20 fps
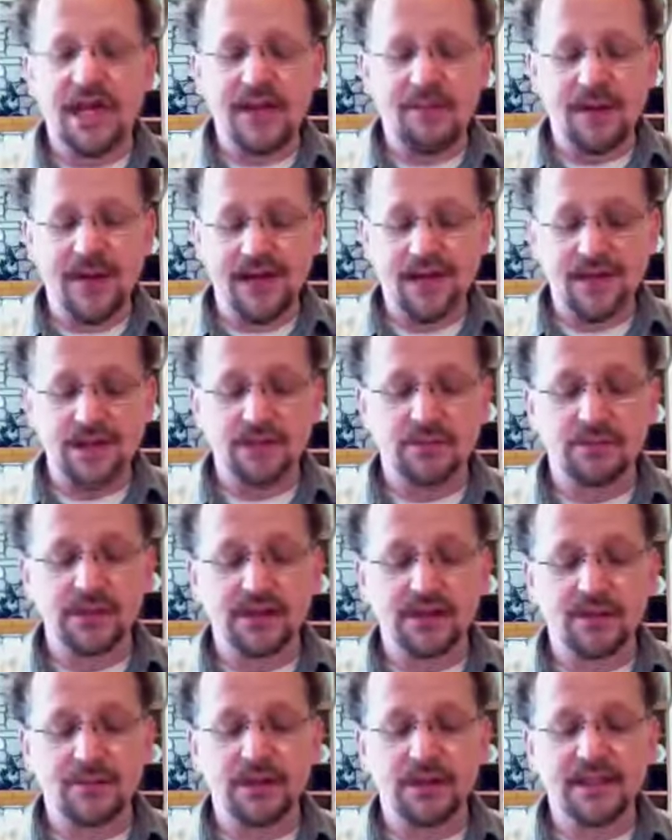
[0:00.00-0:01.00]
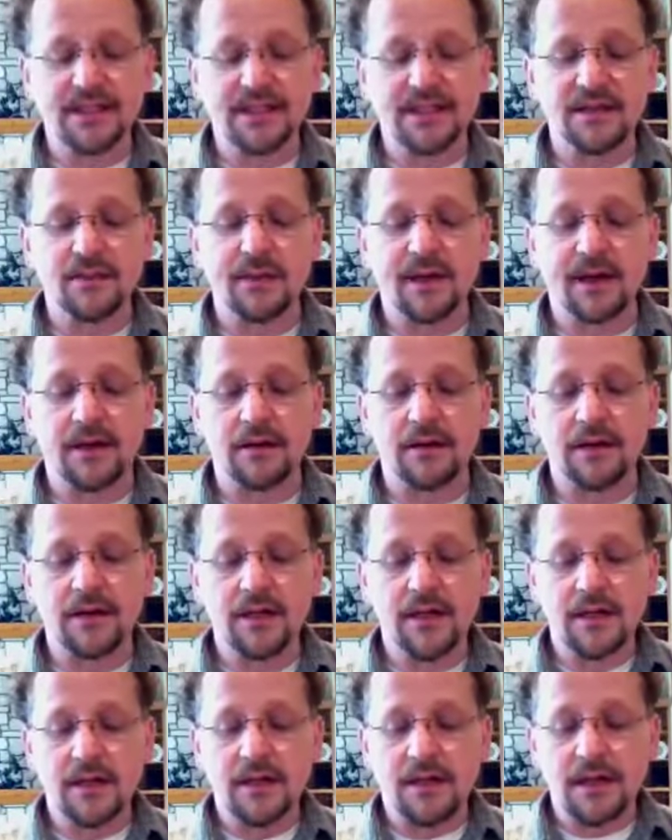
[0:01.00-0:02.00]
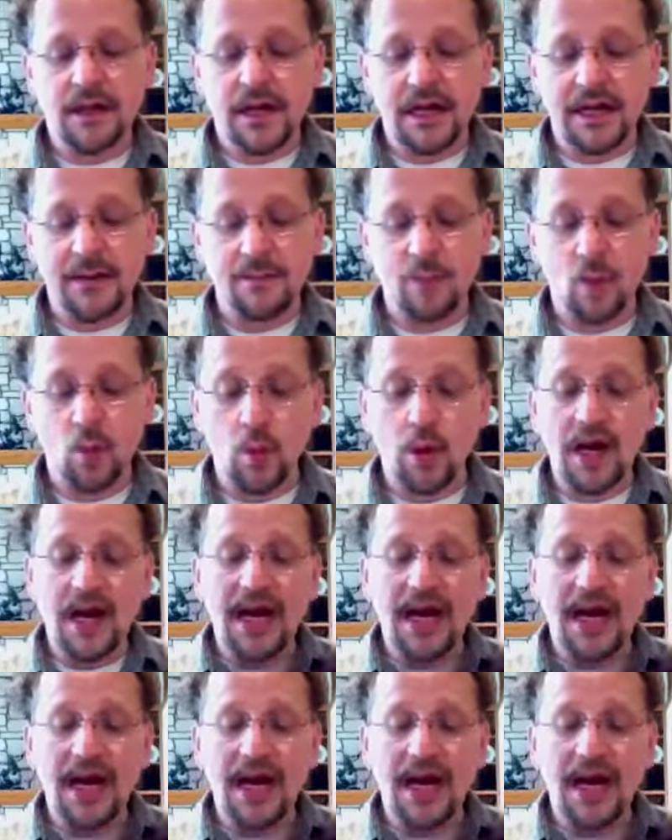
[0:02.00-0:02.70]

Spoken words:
I'm actually really pleased about. What